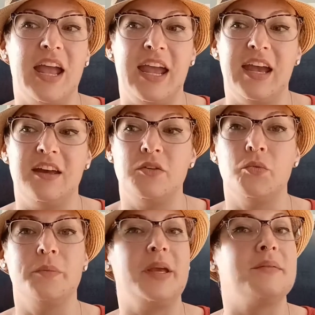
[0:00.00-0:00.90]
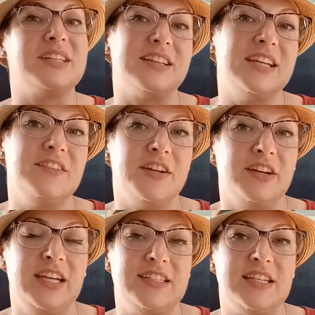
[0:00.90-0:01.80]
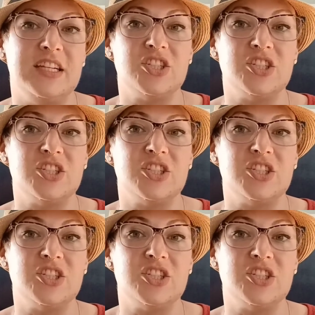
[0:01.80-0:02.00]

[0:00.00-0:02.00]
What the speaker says: and will be able to clean very easy.